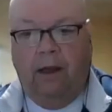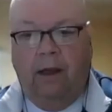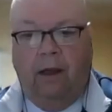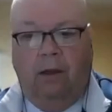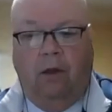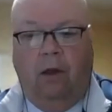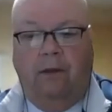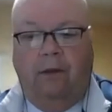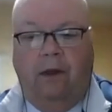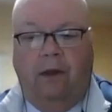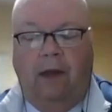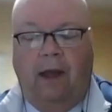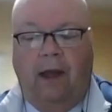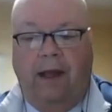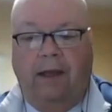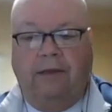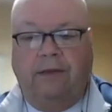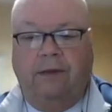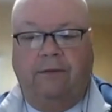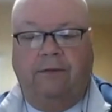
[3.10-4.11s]
along the
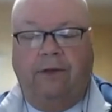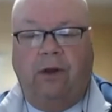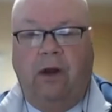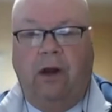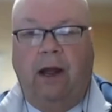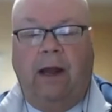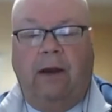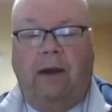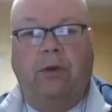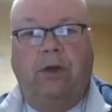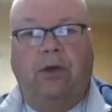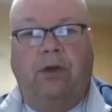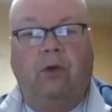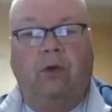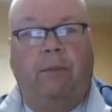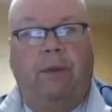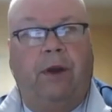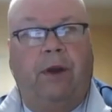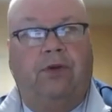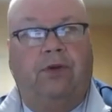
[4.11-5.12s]
lines of, how do we do
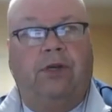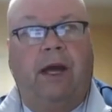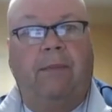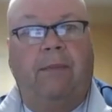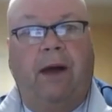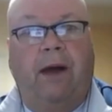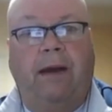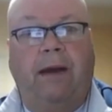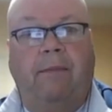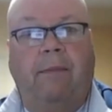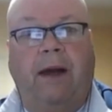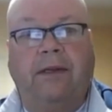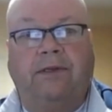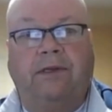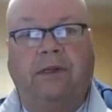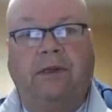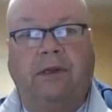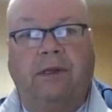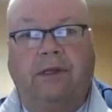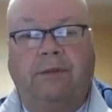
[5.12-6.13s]
a better job
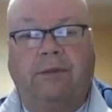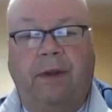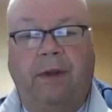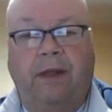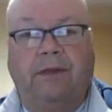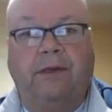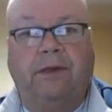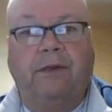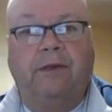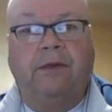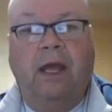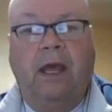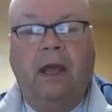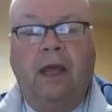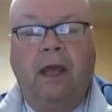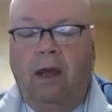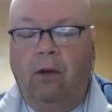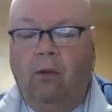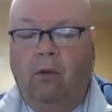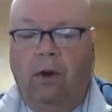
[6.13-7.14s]
itemizing the expenses?
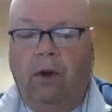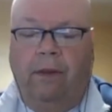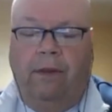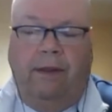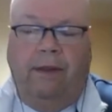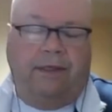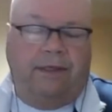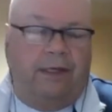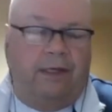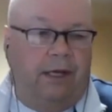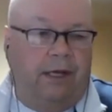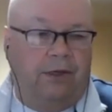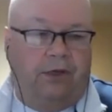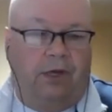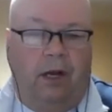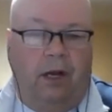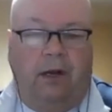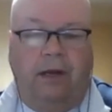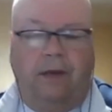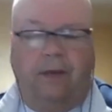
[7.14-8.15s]
One of the things he touched
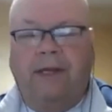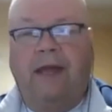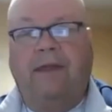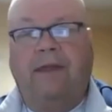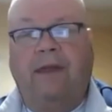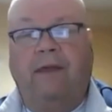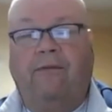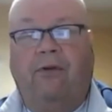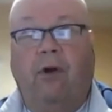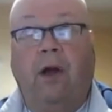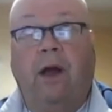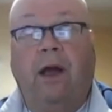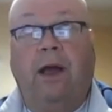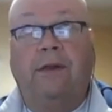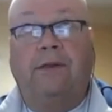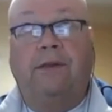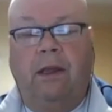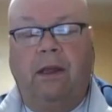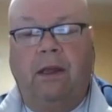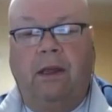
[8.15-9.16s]
on is, I think for
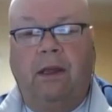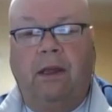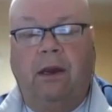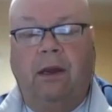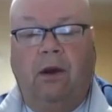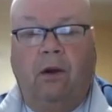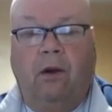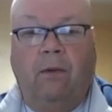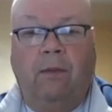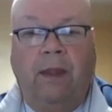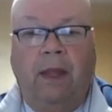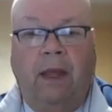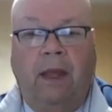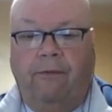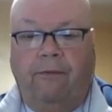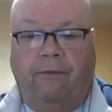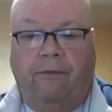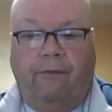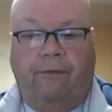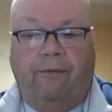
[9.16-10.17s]
us,
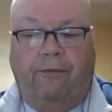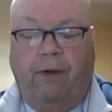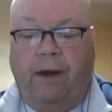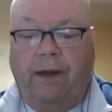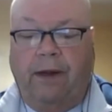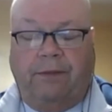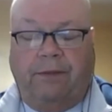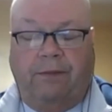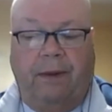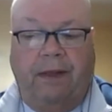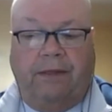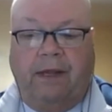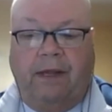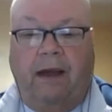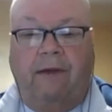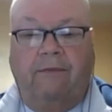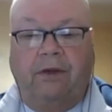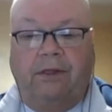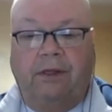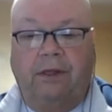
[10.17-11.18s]
freight expense
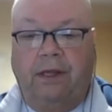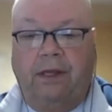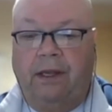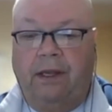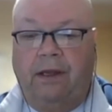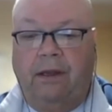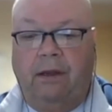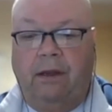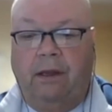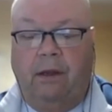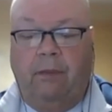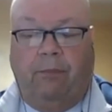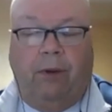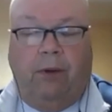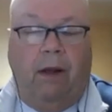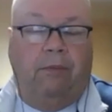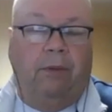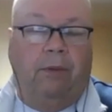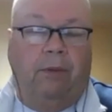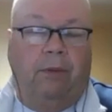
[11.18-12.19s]
obviously
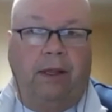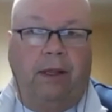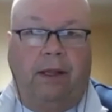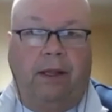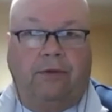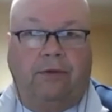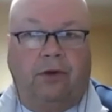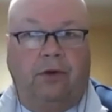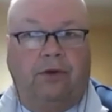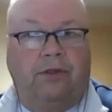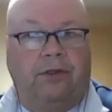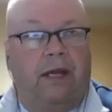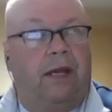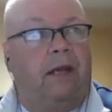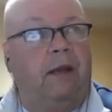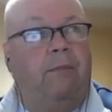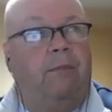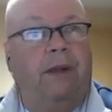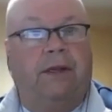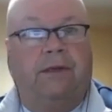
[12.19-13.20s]
probably is our
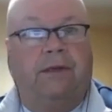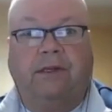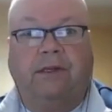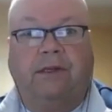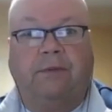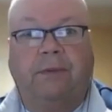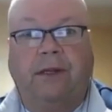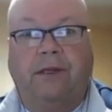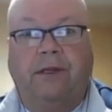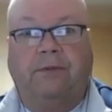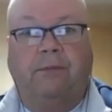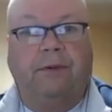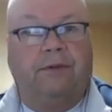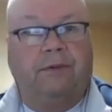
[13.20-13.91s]
second biggest expense